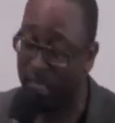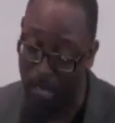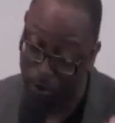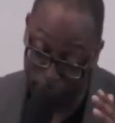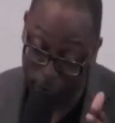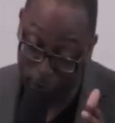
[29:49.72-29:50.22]

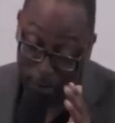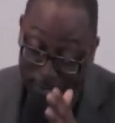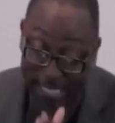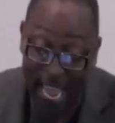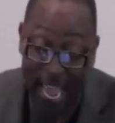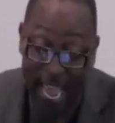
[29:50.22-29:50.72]
from
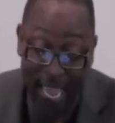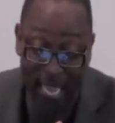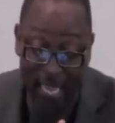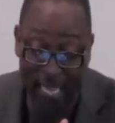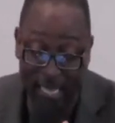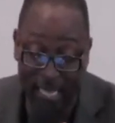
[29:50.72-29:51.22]
day
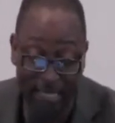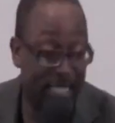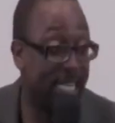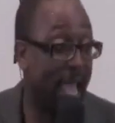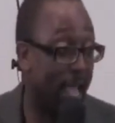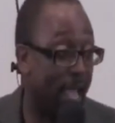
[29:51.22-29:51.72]
to
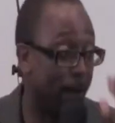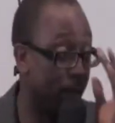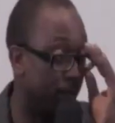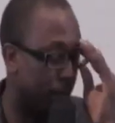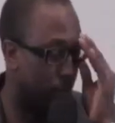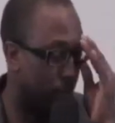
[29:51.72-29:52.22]
day.
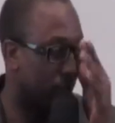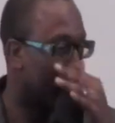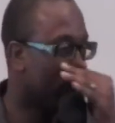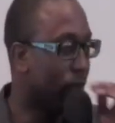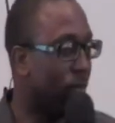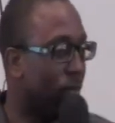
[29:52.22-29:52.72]

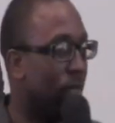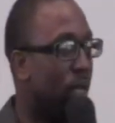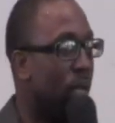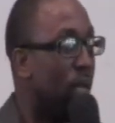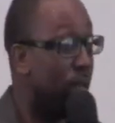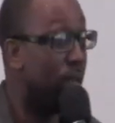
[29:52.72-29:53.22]

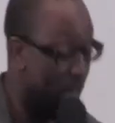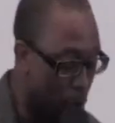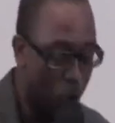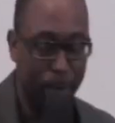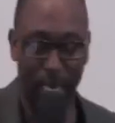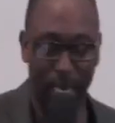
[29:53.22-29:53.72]
Now,
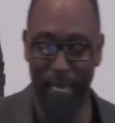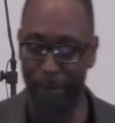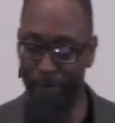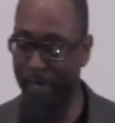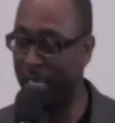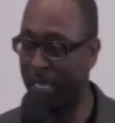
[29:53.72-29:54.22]
normally,
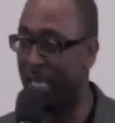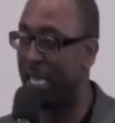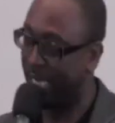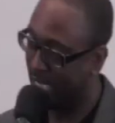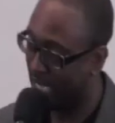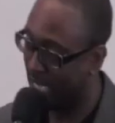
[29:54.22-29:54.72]
it's
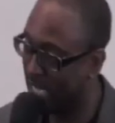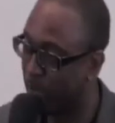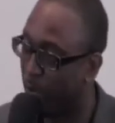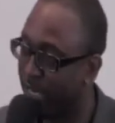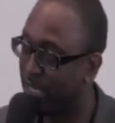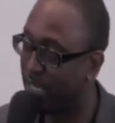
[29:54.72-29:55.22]
at this point
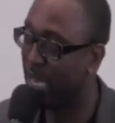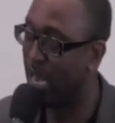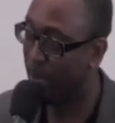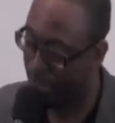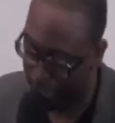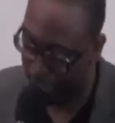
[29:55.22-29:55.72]
in time in
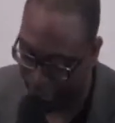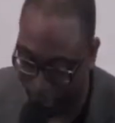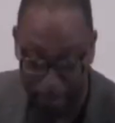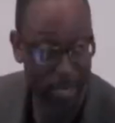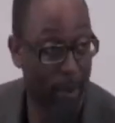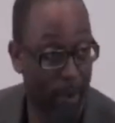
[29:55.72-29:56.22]
the sermon
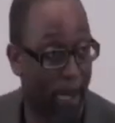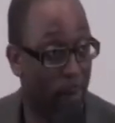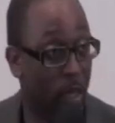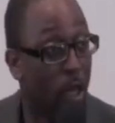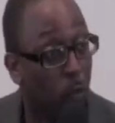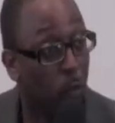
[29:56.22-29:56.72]

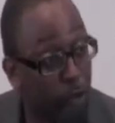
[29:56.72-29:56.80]
when you're